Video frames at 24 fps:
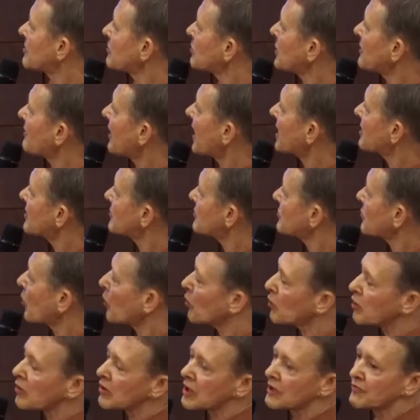we've had a
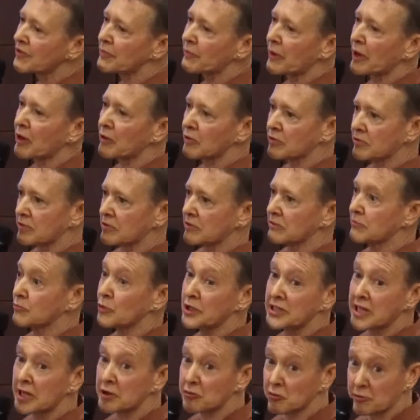total of about
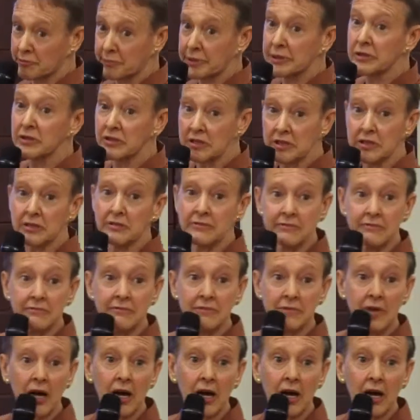100 billion